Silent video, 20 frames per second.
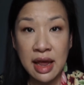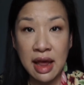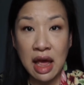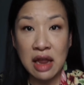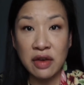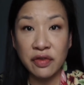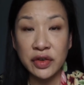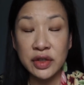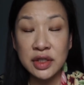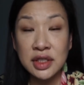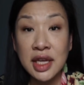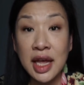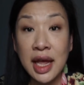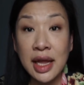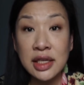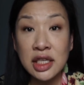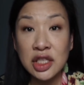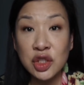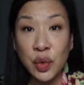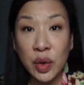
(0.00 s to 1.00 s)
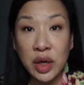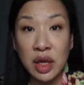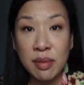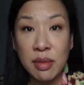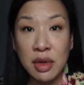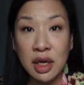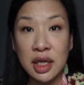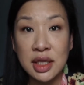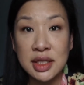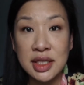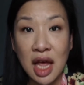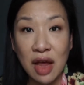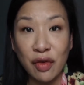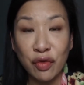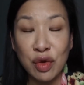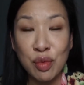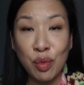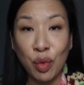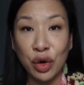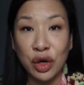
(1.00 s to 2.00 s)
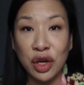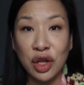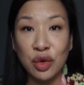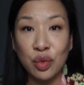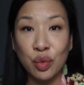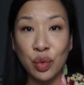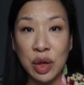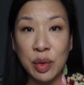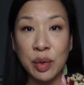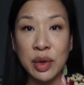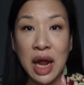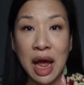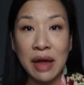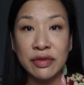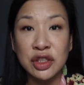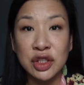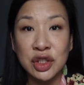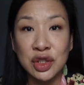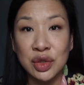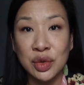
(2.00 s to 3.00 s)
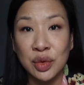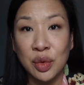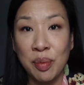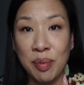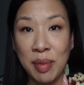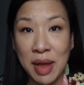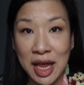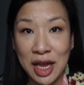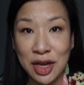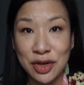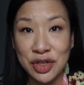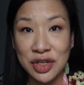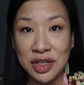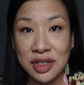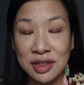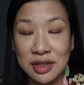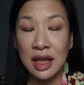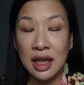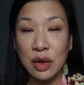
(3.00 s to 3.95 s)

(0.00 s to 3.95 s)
And for 10 to 20 minutes every morning, we would have to do pages.